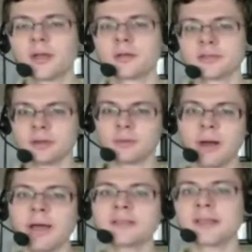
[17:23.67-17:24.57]
So
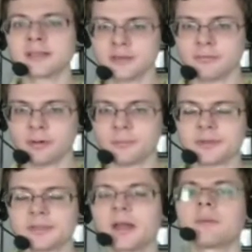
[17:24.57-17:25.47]
my sense of
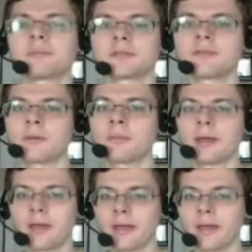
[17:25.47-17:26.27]
purpose comes from